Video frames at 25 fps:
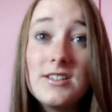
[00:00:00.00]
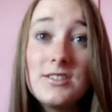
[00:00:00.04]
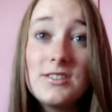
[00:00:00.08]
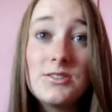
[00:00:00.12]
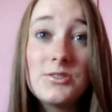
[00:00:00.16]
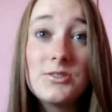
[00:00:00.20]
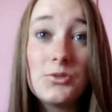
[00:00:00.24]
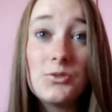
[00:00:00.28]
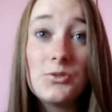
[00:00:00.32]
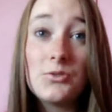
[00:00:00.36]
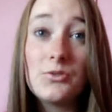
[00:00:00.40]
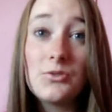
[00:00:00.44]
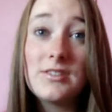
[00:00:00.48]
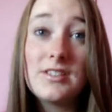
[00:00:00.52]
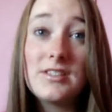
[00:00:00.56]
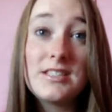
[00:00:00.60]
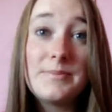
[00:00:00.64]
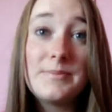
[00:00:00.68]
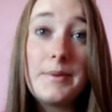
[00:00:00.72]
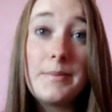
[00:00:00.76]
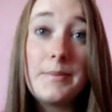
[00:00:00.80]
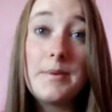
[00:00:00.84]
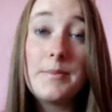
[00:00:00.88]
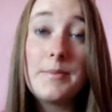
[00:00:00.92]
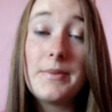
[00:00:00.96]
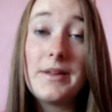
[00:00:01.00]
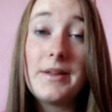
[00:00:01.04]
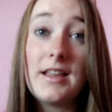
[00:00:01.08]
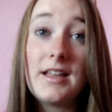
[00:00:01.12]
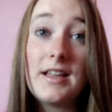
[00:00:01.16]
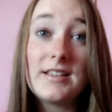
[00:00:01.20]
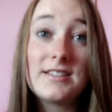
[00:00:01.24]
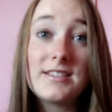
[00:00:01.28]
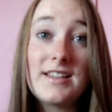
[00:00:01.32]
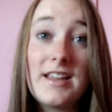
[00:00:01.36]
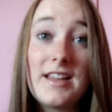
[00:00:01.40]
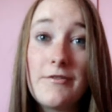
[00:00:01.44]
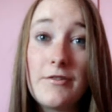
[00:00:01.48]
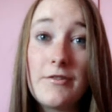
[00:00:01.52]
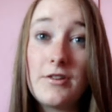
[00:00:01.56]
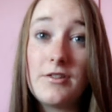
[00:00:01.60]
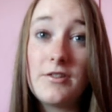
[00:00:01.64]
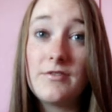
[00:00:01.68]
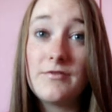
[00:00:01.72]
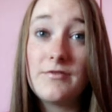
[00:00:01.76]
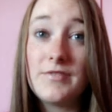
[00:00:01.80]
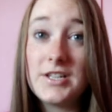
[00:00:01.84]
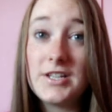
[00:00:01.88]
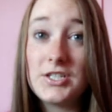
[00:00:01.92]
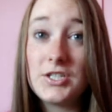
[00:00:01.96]
So this might be my last
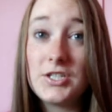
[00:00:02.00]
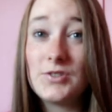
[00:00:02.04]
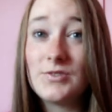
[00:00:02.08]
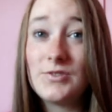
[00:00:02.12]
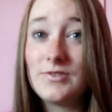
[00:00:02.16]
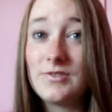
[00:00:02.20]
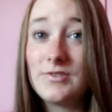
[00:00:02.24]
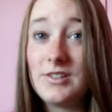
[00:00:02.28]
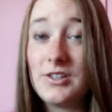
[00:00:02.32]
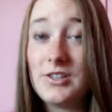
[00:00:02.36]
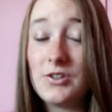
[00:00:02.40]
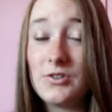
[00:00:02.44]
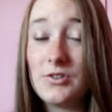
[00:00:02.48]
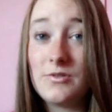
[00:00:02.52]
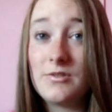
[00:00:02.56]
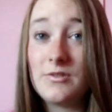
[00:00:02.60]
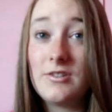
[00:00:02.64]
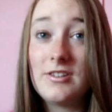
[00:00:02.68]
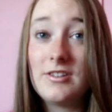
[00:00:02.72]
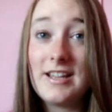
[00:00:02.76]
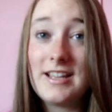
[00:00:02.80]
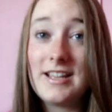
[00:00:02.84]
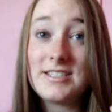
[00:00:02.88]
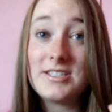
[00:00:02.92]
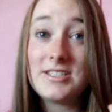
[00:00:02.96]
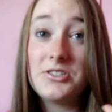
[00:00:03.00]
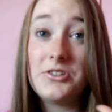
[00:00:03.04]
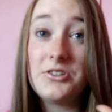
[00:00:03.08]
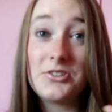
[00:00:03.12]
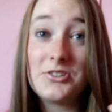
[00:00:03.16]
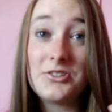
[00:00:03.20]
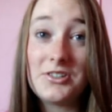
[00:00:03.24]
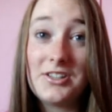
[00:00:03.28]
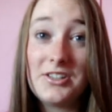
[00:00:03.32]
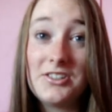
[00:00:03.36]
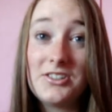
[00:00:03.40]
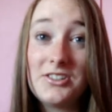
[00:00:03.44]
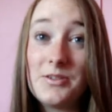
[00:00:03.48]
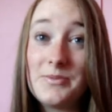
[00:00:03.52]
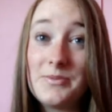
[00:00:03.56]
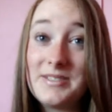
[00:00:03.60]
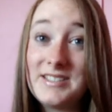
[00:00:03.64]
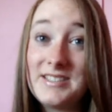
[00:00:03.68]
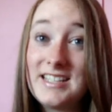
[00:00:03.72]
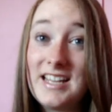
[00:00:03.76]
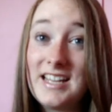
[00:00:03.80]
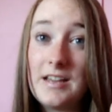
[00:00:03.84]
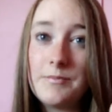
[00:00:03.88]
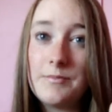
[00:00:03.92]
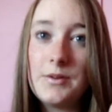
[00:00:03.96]
ever video, you know, unless the doctor can come
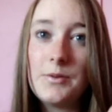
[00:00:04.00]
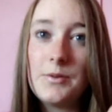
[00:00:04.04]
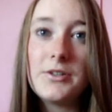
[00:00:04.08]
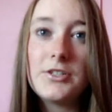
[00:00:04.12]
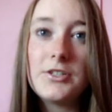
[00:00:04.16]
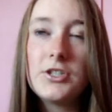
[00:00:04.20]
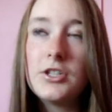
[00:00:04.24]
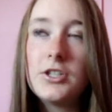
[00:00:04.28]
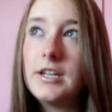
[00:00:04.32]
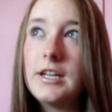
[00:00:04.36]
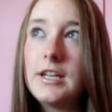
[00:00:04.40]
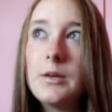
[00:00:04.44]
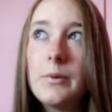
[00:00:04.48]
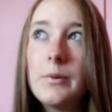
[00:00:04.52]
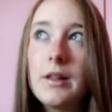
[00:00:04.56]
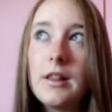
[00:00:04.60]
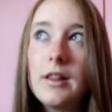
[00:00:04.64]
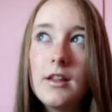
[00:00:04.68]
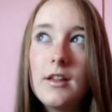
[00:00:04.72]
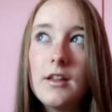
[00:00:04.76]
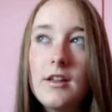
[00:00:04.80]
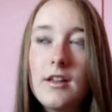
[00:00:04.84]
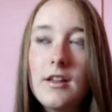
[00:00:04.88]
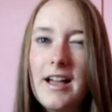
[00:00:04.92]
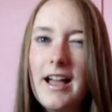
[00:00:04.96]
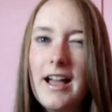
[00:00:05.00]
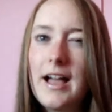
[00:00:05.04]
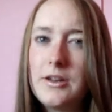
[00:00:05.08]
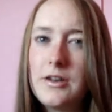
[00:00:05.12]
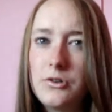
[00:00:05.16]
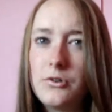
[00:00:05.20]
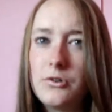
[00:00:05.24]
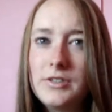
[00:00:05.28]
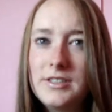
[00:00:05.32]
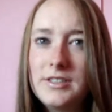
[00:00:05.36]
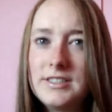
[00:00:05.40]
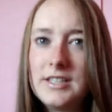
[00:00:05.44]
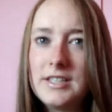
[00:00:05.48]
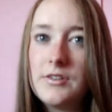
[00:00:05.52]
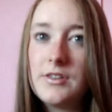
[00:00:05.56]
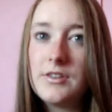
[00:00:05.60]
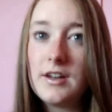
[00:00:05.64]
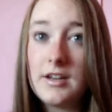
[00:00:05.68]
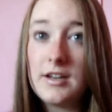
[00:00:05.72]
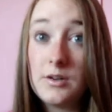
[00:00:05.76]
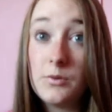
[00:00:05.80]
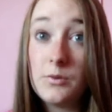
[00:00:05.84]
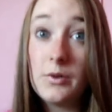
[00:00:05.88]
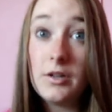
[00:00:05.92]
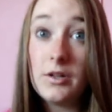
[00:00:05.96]
and save me, which he will. I know he's out
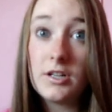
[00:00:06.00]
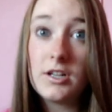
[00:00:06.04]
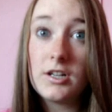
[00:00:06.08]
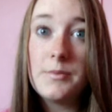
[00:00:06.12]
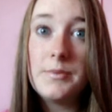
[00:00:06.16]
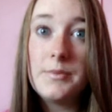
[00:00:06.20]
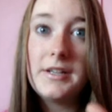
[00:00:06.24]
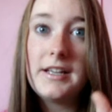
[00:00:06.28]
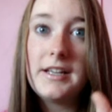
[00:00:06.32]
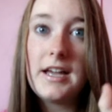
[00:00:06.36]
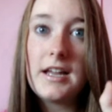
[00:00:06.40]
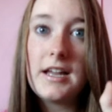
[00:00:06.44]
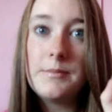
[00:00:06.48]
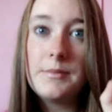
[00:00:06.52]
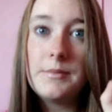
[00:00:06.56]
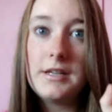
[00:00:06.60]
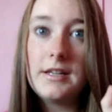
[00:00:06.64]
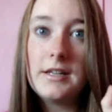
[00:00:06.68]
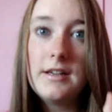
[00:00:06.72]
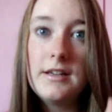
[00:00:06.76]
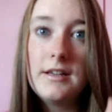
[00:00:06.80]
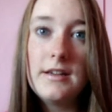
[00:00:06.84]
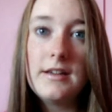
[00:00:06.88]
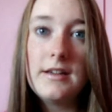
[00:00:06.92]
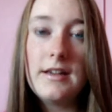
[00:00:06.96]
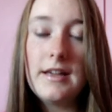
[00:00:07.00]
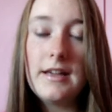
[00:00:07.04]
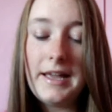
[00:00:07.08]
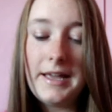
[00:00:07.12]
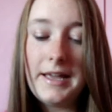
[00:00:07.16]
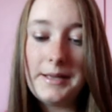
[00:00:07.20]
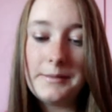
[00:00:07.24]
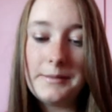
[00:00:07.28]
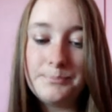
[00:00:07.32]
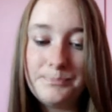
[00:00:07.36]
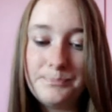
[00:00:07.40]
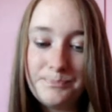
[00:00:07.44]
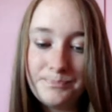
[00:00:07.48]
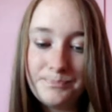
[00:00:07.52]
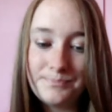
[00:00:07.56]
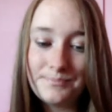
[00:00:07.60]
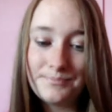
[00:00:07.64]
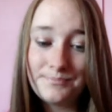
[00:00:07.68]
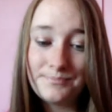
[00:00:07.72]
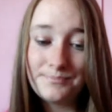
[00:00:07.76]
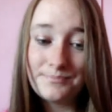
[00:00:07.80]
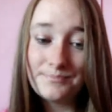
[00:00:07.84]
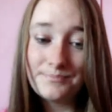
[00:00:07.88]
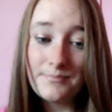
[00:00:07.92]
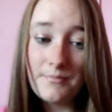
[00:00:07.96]
there, he will come and get me. Um,
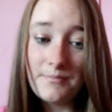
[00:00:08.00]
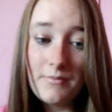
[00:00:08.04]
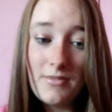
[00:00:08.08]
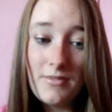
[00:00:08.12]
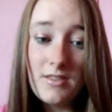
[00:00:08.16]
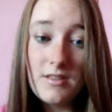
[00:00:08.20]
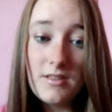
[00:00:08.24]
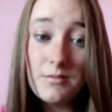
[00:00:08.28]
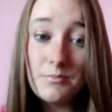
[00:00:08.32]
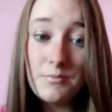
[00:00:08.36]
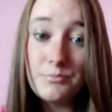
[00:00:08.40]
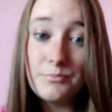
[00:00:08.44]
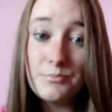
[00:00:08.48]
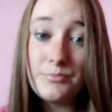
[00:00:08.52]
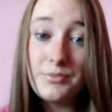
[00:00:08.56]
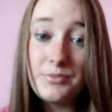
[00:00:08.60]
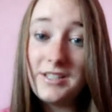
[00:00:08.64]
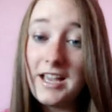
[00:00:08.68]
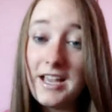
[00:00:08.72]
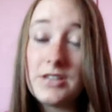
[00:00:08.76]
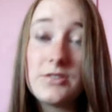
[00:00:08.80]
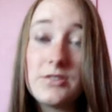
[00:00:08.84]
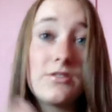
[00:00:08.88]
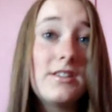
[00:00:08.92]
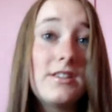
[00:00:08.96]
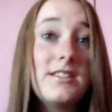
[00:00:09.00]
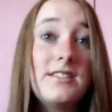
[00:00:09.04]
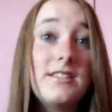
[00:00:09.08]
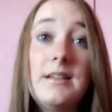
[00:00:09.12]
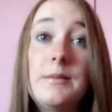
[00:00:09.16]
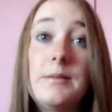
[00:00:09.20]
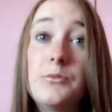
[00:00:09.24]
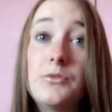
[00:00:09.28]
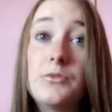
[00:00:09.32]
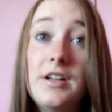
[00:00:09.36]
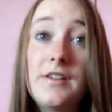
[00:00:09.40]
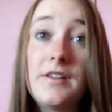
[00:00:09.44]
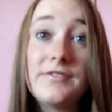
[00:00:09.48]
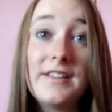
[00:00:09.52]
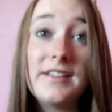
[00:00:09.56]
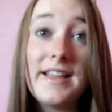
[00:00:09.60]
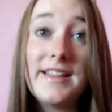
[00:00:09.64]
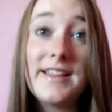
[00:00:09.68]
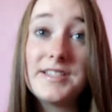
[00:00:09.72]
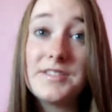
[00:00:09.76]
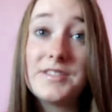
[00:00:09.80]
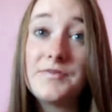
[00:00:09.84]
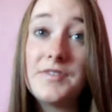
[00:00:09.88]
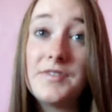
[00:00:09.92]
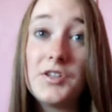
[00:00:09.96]
but yeah, so this is I'm going to have to
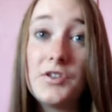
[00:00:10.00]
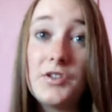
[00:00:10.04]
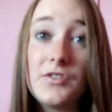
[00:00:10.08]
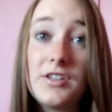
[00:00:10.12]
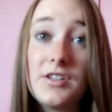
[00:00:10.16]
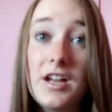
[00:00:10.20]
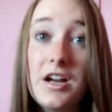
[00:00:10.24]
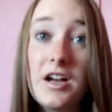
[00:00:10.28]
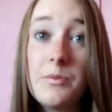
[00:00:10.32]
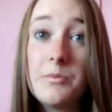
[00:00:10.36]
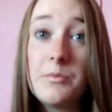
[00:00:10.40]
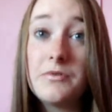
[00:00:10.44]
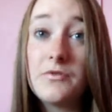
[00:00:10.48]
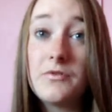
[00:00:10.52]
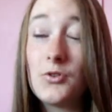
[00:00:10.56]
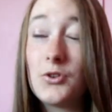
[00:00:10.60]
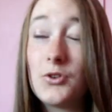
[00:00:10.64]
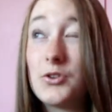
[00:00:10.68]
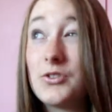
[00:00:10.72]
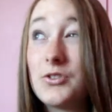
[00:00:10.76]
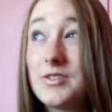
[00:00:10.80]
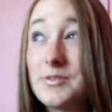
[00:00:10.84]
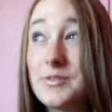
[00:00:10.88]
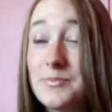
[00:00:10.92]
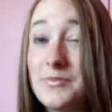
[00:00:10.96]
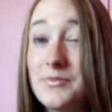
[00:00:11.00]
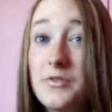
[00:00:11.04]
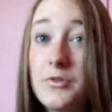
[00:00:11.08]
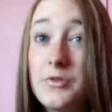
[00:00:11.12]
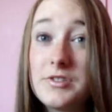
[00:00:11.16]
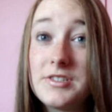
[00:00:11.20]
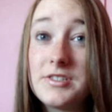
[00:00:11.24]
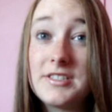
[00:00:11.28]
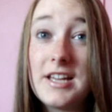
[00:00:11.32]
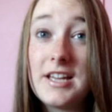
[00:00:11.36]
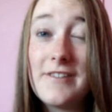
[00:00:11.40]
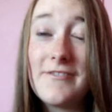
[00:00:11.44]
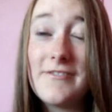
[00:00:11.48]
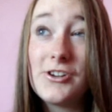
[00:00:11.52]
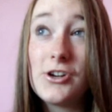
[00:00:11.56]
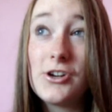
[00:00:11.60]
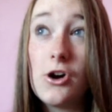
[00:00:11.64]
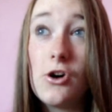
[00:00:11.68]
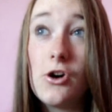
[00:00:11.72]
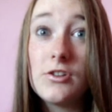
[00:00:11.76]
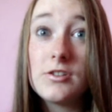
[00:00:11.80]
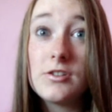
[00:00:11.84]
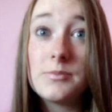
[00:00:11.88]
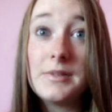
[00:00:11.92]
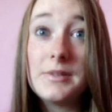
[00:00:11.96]
end this video now before before the siren
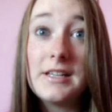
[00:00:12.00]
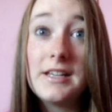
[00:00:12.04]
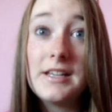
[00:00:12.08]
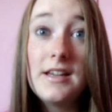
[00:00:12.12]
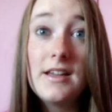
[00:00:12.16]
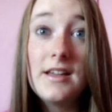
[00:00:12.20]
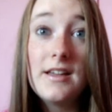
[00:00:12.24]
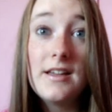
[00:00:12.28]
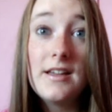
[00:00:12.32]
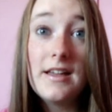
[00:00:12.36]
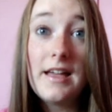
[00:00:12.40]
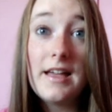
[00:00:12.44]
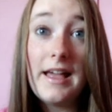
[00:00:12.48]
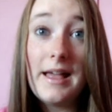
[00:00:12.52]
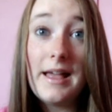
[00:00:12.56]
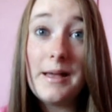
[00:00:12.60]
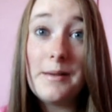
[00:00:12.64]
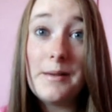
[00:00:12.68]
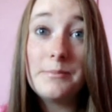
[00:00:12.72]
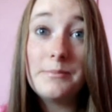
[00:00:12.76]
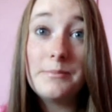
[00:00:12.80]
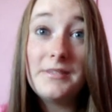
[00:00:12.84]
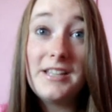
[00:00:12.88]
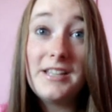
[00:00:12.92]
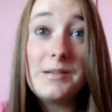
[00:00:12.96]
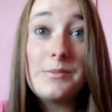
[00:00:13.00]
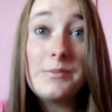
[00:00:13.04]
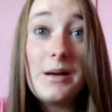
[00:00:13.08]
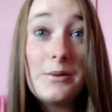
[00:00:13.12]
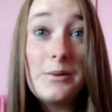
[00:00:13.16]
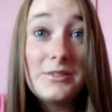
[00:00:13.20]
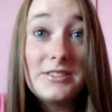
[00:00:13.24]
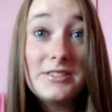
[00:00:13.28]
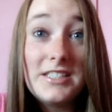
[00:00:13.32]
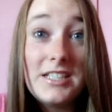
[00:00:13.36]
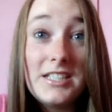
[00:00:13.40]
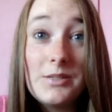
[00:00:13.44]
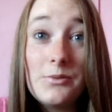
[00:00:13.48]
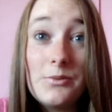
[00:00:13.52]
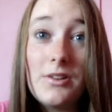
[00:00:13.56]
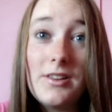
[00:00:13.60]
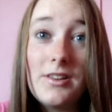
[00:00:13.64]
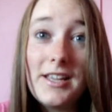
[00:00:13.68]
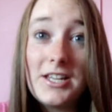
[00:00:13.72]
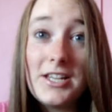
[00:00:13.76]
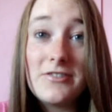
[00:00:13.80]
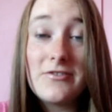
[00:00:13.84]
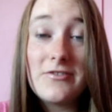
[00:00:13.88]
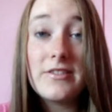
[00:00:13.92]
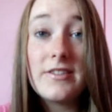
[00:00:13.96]
calls me. Um, yeah, but I will see you all
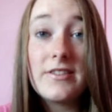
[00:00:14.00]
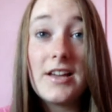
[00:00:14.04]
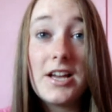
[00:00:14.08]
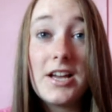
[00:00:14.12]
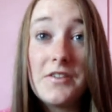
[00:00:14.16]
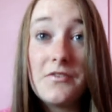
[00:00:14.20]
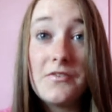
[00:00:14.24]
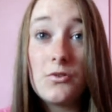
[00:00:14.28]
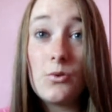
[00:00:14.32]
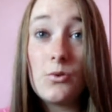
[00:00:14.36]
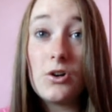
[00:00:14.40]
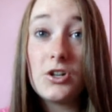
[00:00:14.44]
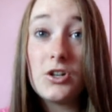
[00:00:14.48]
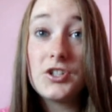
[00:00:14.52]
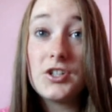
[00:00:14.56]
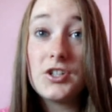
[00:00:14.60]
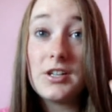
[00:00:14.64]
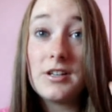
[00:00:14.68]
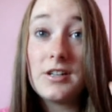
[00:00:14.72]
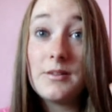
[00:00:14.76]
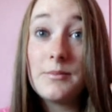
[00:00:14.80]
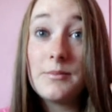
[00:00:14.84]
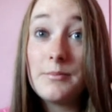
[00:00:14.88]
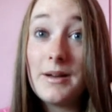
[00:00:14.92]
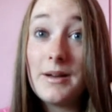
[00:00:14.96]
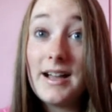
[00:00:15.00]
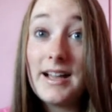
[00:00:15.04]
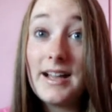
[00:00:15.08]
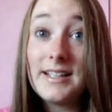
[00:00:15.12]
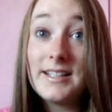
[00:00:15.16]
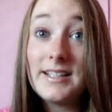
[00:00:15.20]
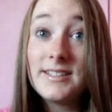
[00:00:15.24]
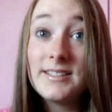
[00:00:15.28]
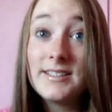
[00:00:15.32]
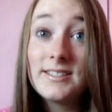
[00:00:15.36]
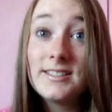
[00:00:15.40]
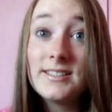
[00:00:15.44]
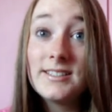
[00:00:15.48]
later and thank you for watching. Bye.